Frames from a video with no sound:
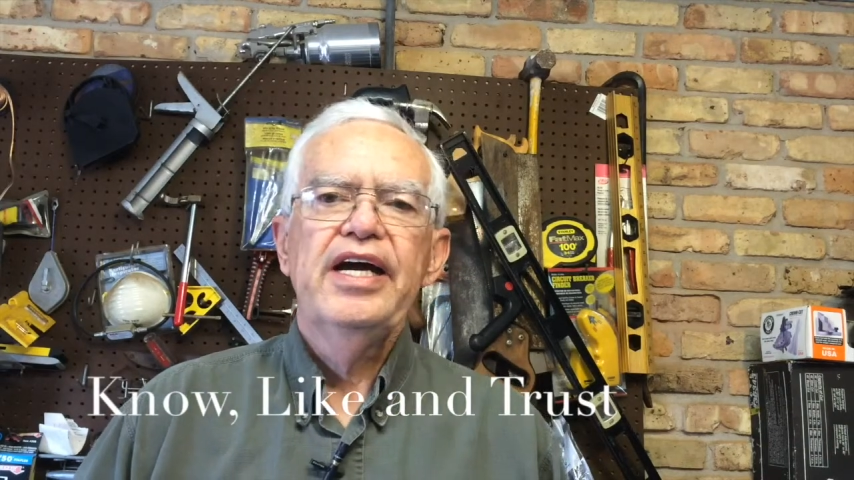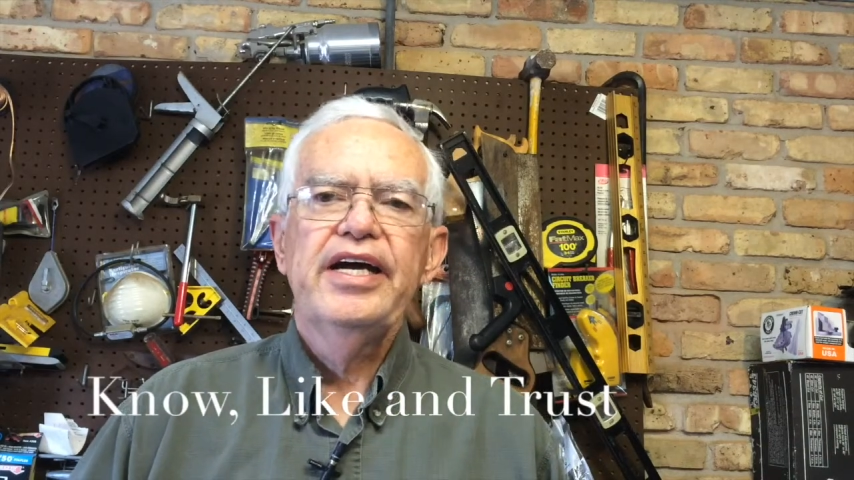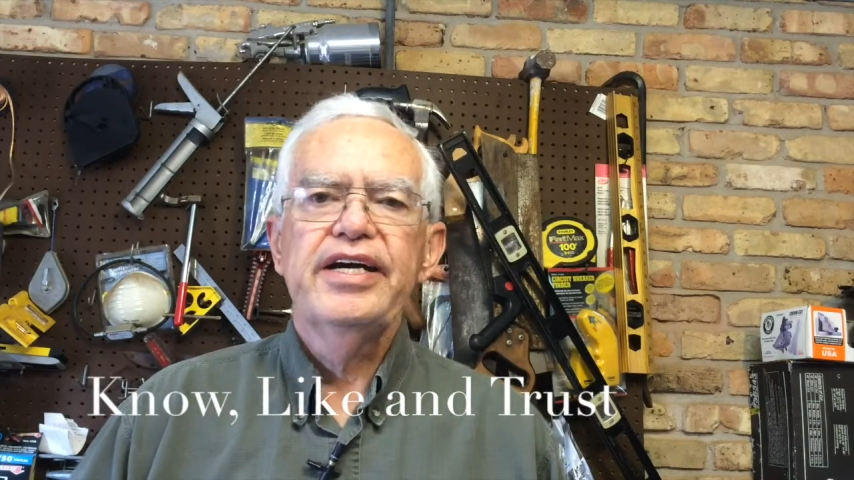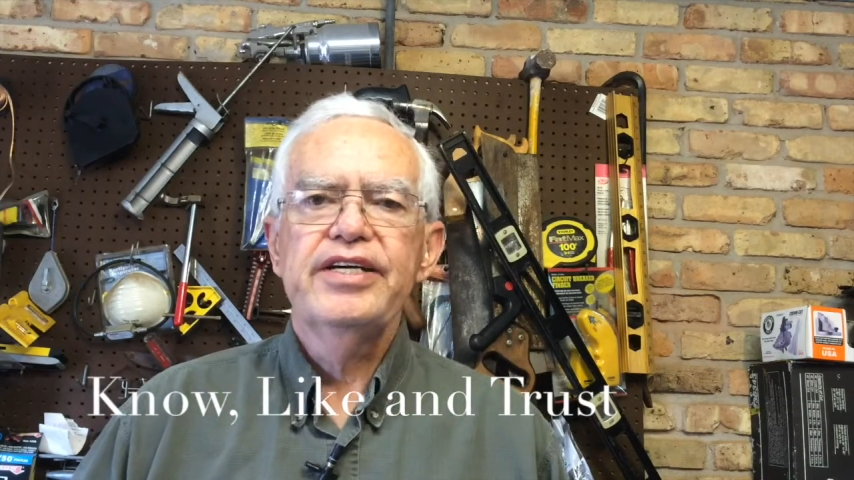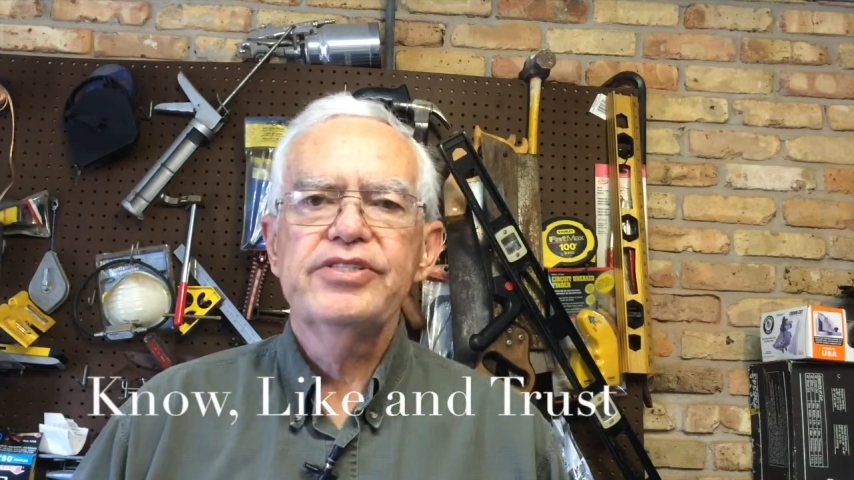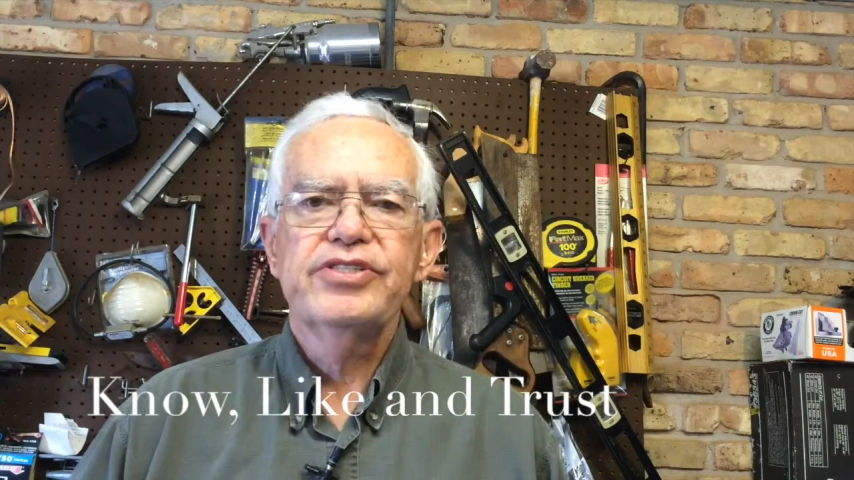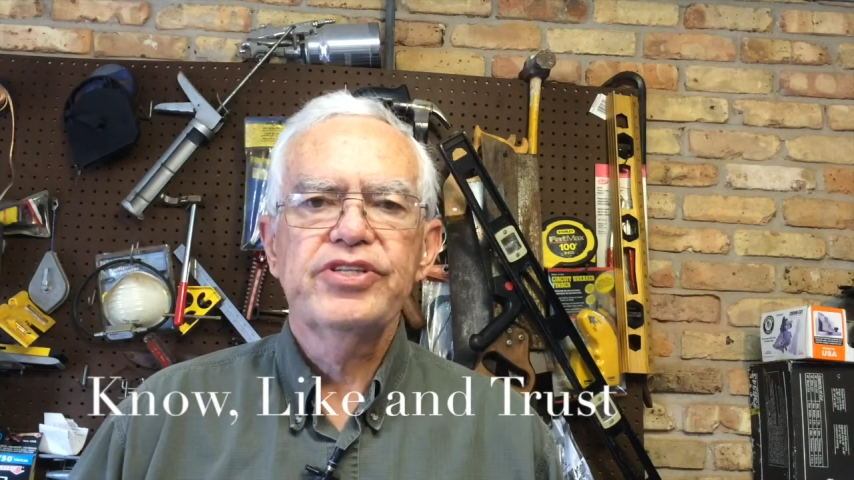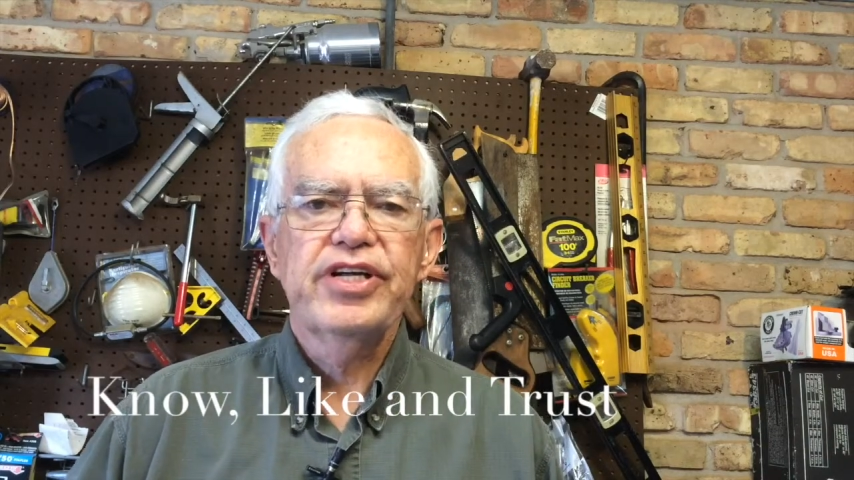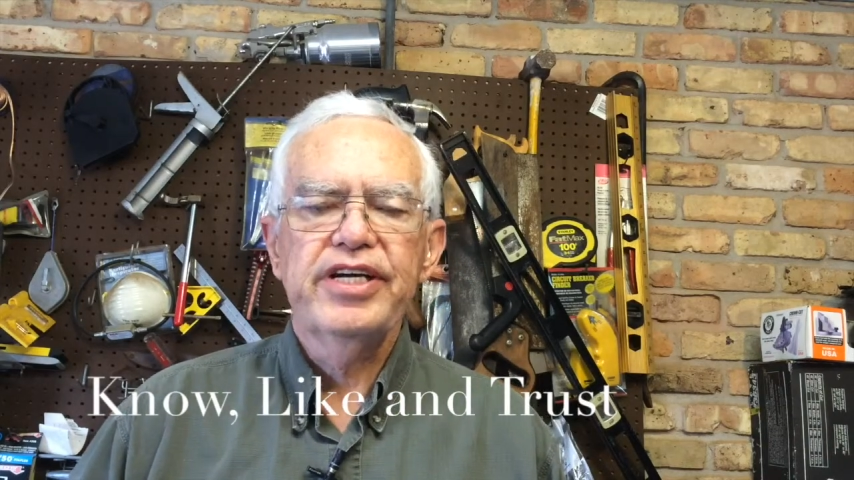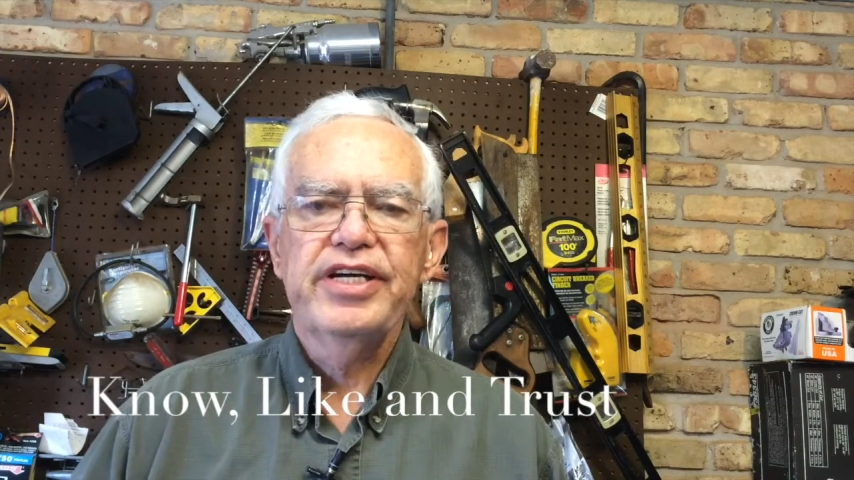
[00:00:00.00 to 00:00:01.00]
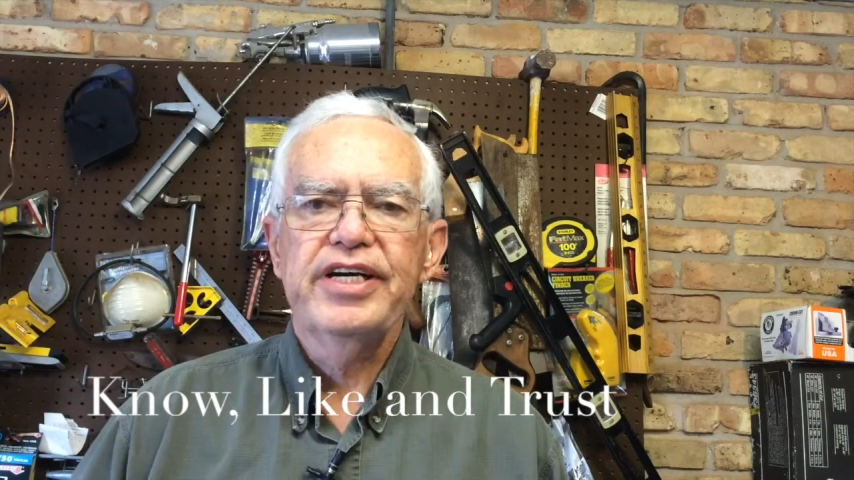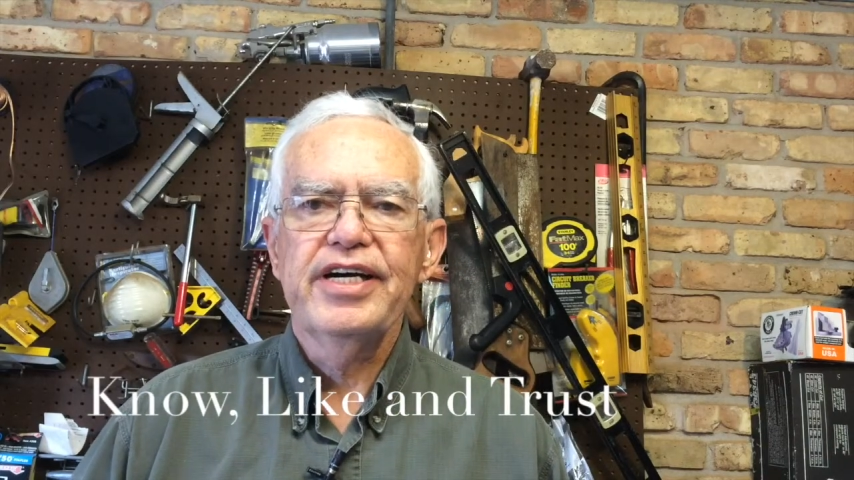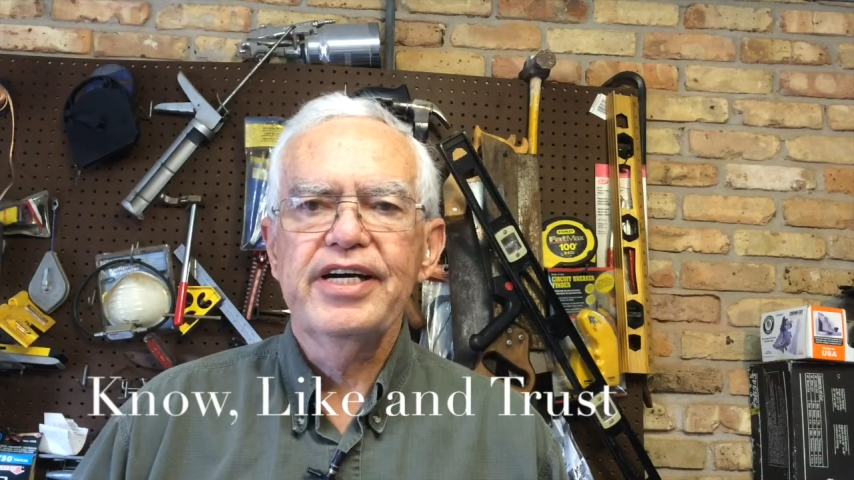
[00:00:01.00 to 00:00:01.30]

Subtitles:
is the